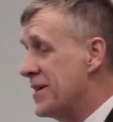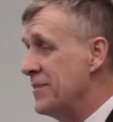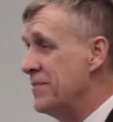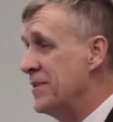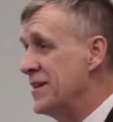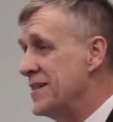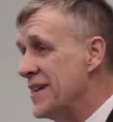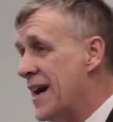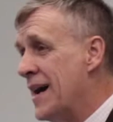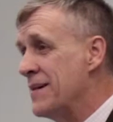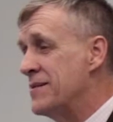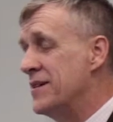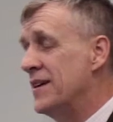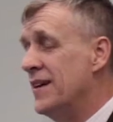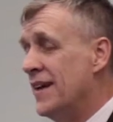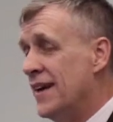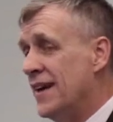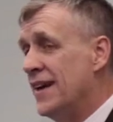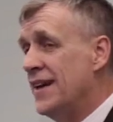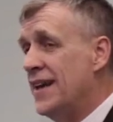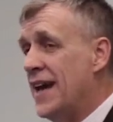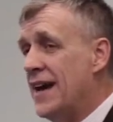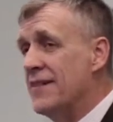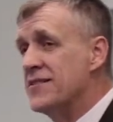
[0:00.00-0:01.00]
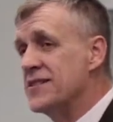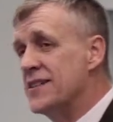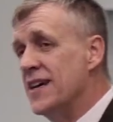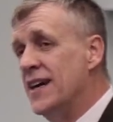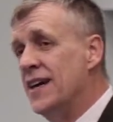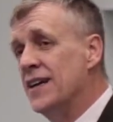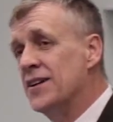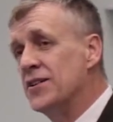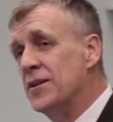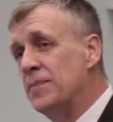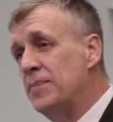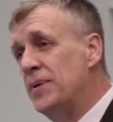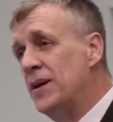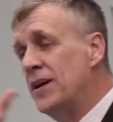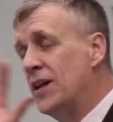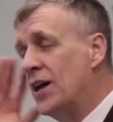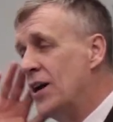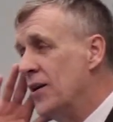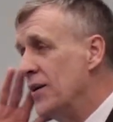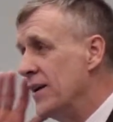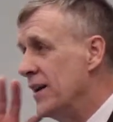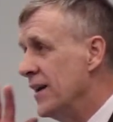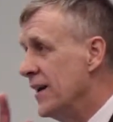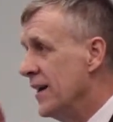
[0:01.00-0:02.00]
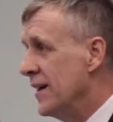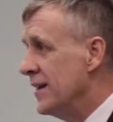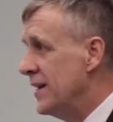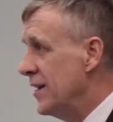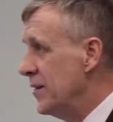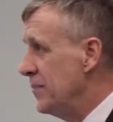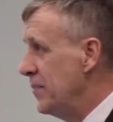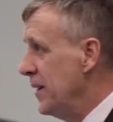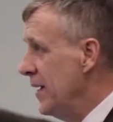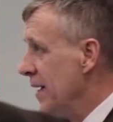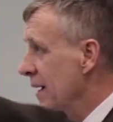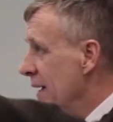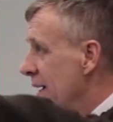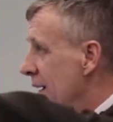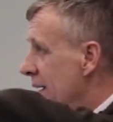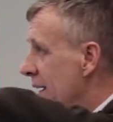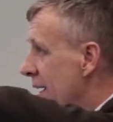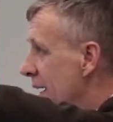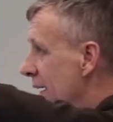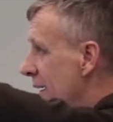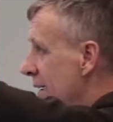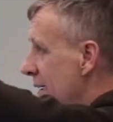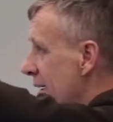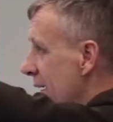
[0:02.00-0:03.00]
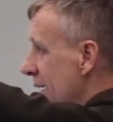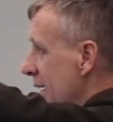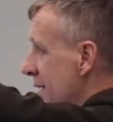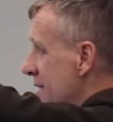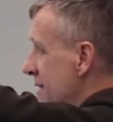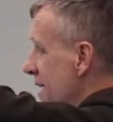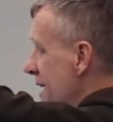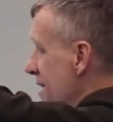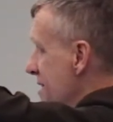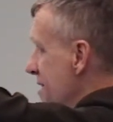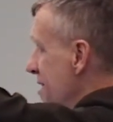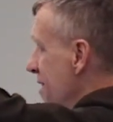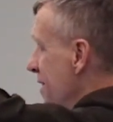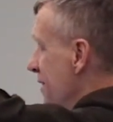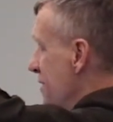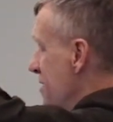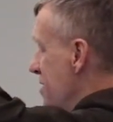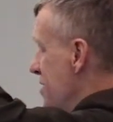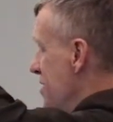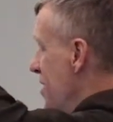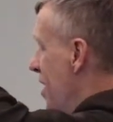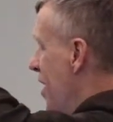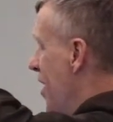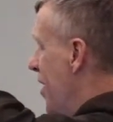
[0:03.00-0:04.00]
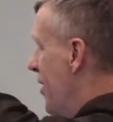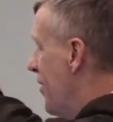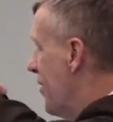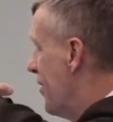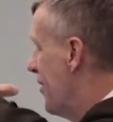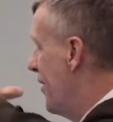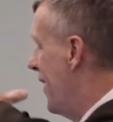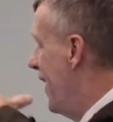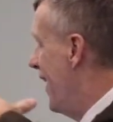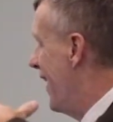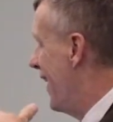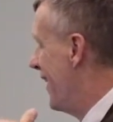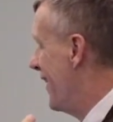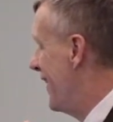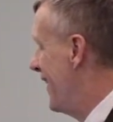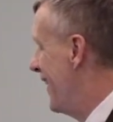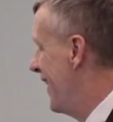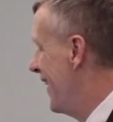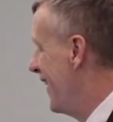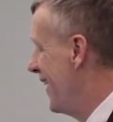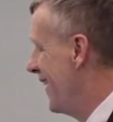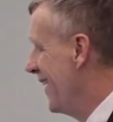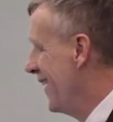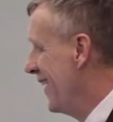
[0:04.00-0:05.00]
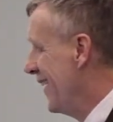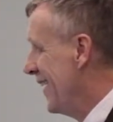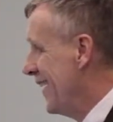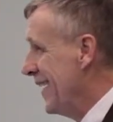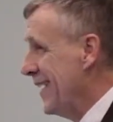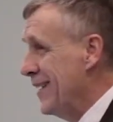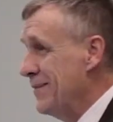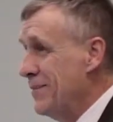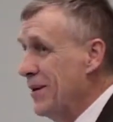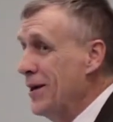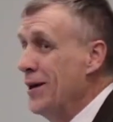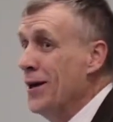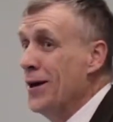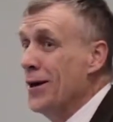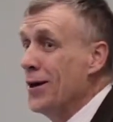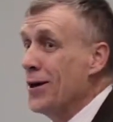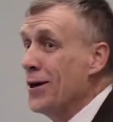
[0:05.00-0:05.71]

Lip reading: there'd be times he'd have his head on the pillow and there'd be a dusting of snow around. It'd be